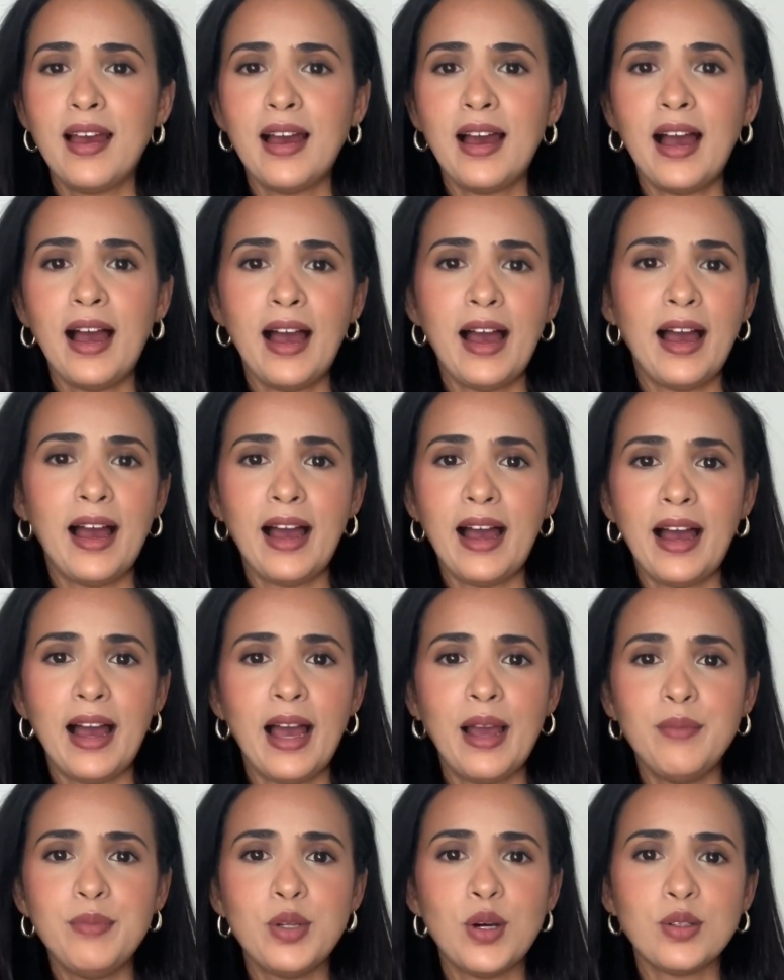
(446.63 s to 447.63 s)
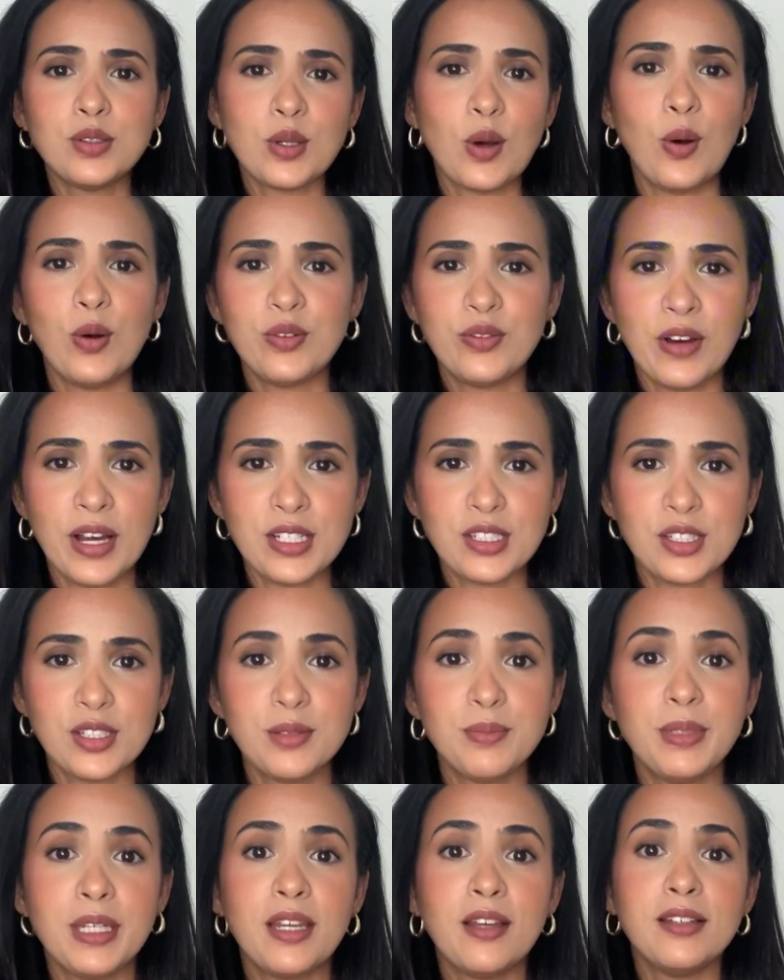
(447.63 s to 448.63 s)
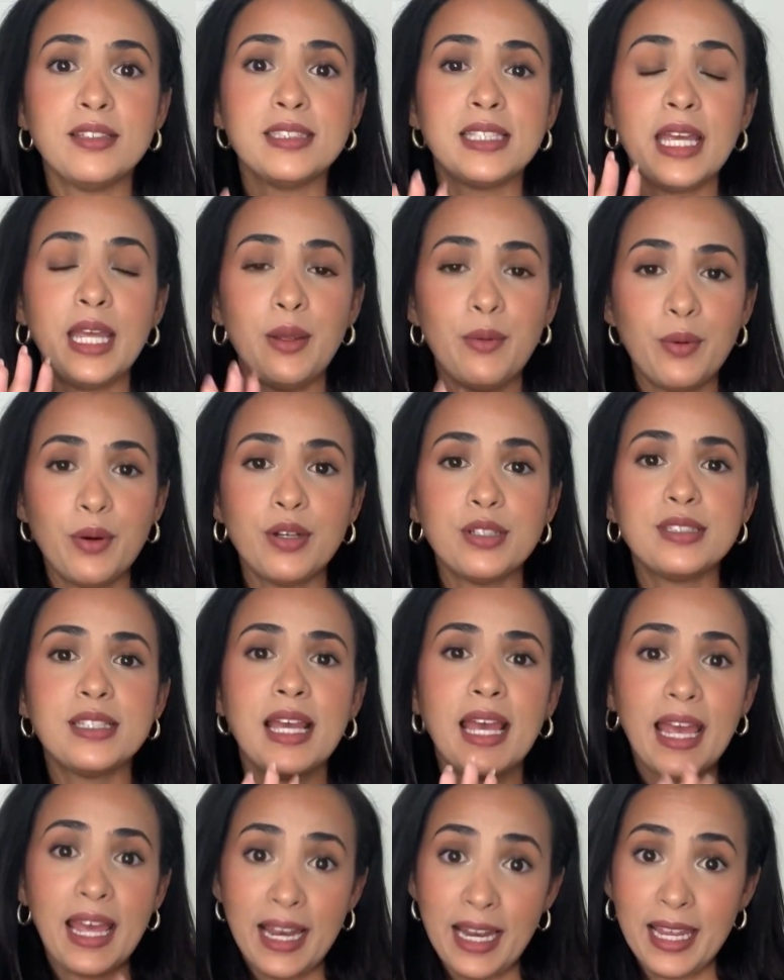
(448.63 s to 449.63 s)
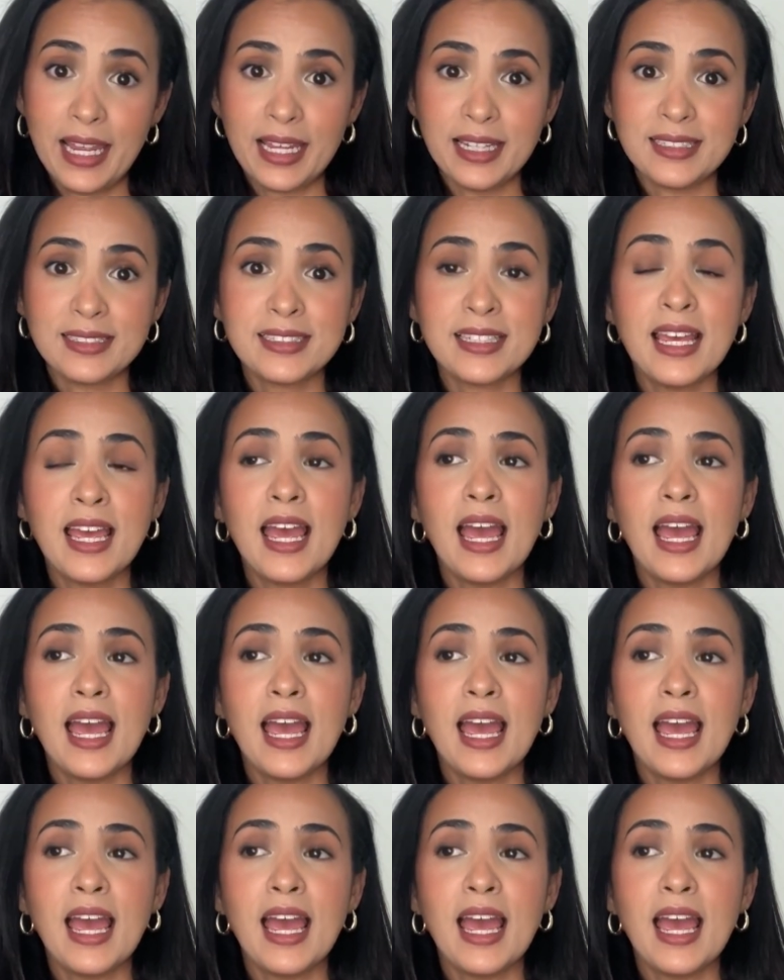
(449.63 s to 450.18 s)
I'm not old-fashioned because it was elegant,